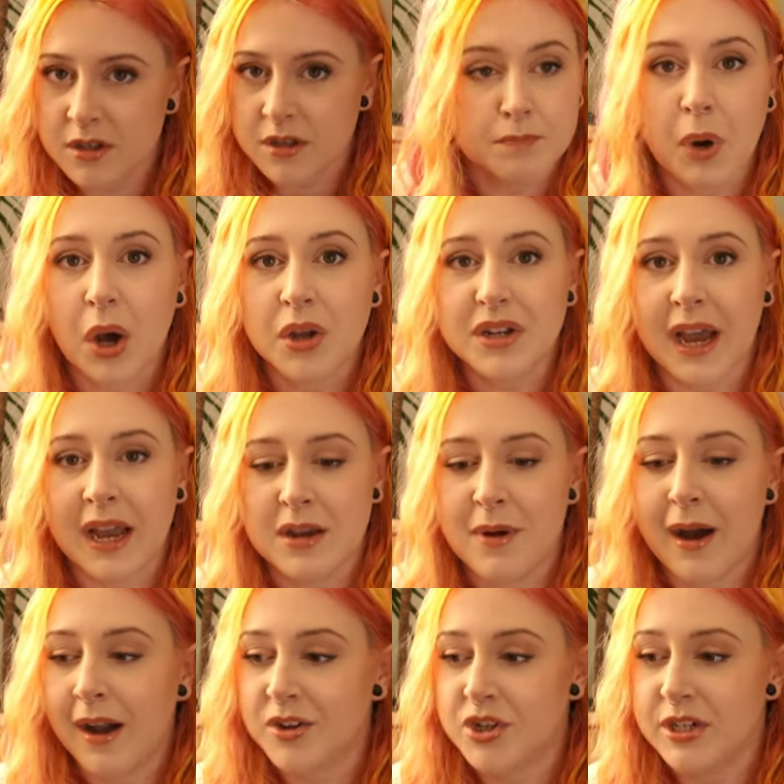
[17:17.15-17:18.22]
But I am
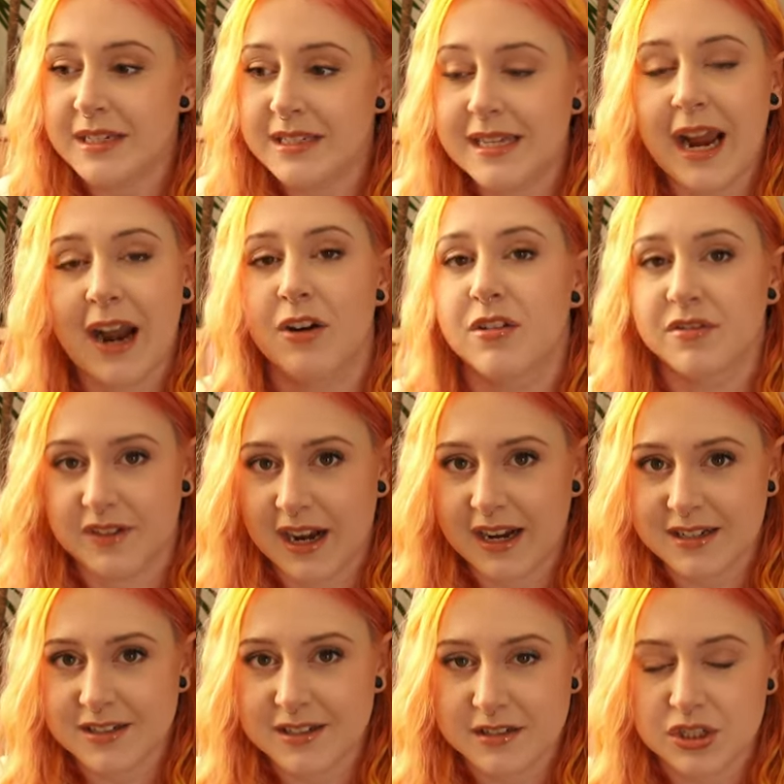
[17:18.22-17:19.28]
actually
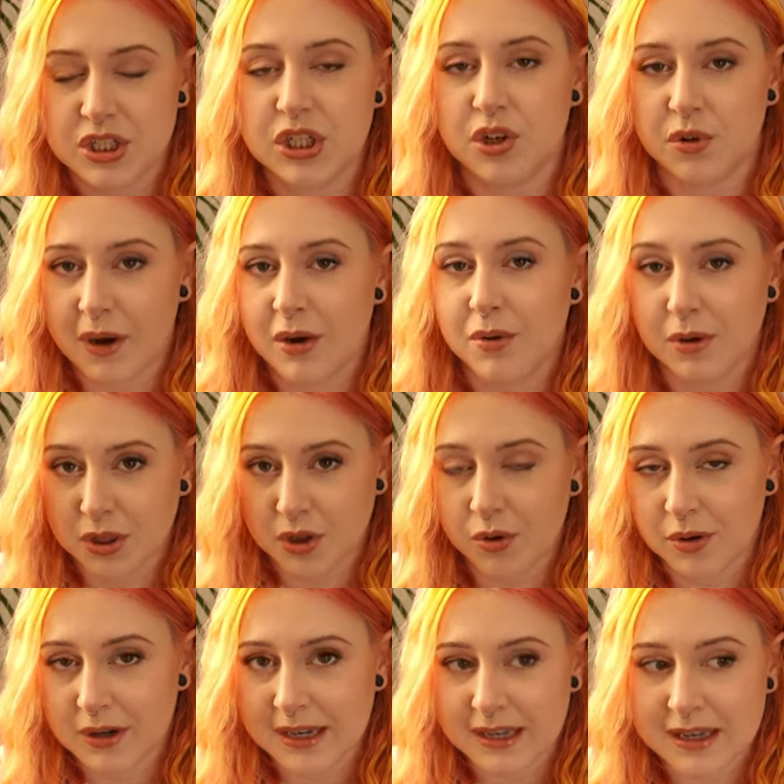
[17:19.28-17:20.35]
terrified to go out with
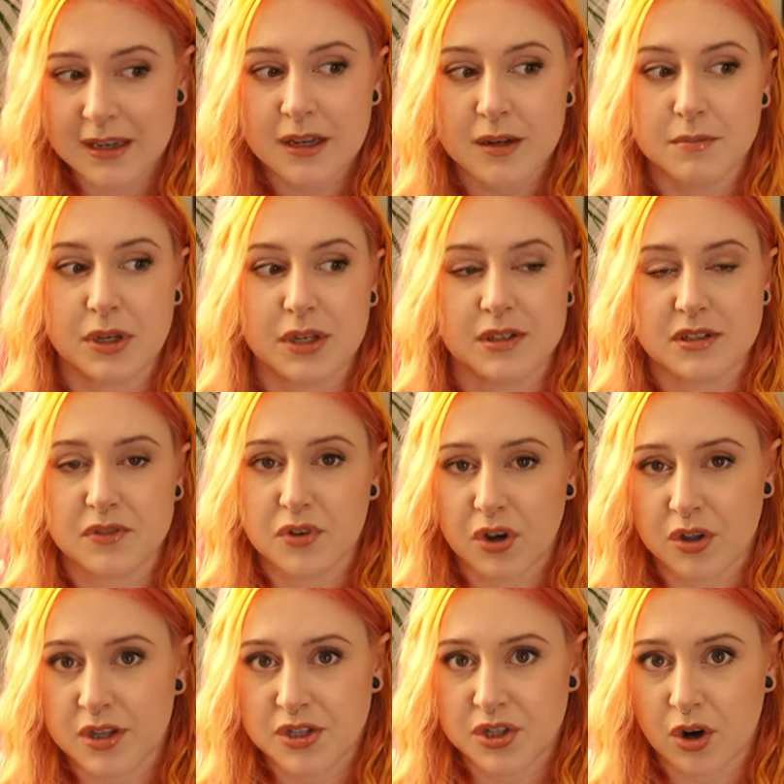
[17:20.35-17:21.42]
Oakley because of
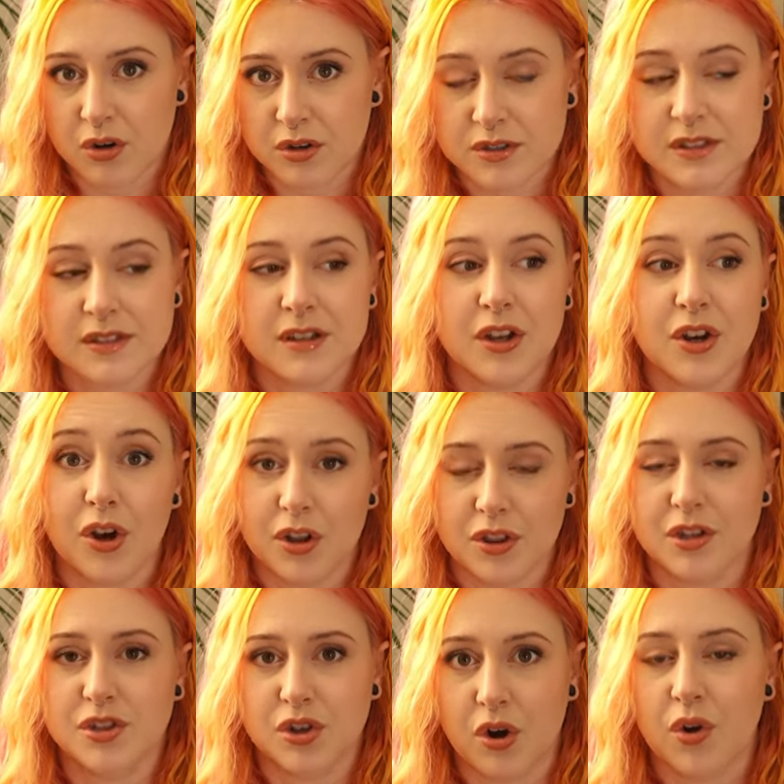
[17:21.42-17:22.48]
other dogs and
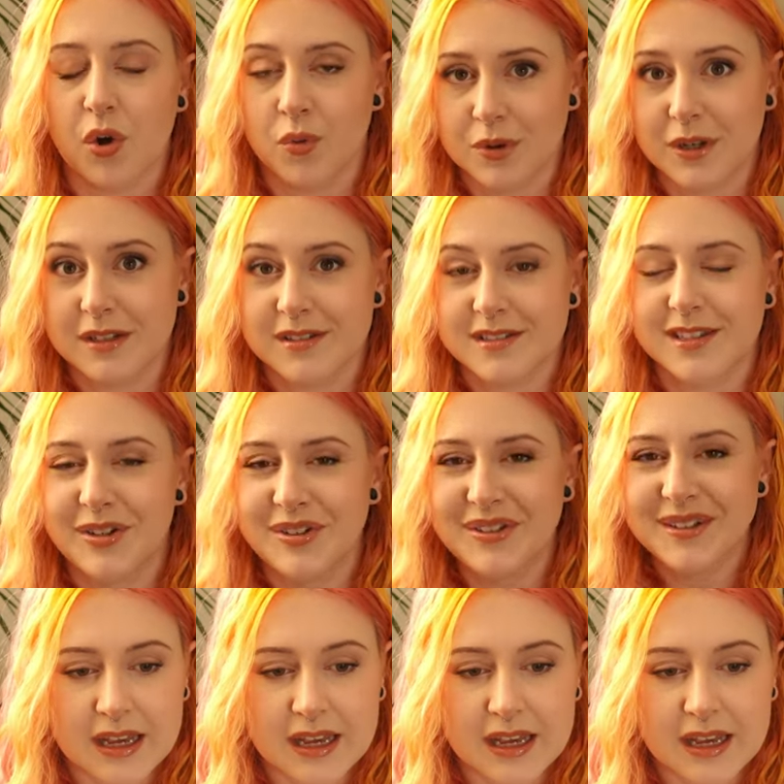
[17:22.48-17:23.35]
other dog owners.